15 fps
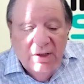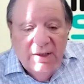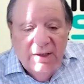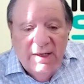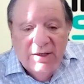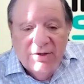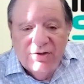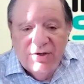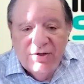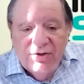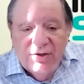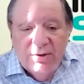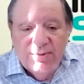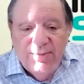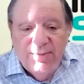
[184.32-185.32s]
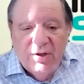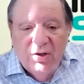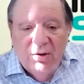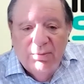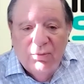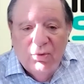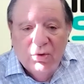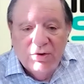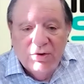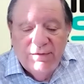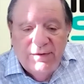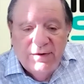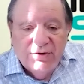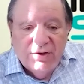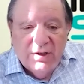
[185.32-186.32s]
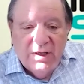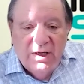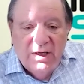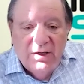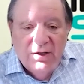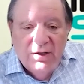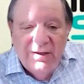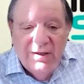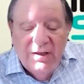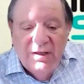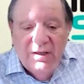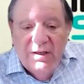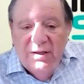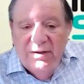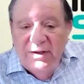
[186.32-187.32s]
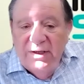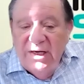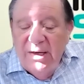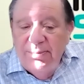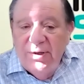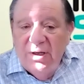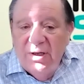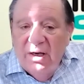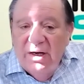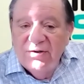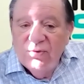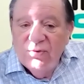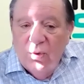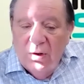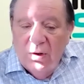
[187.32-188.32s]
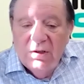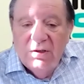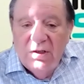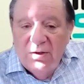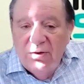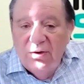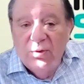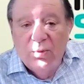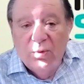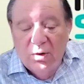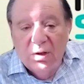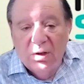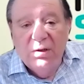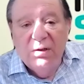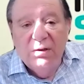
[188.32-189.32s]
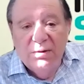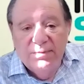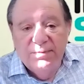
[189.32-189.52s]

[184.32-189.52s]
as systems become more sophisticated, the APIs will continue to work.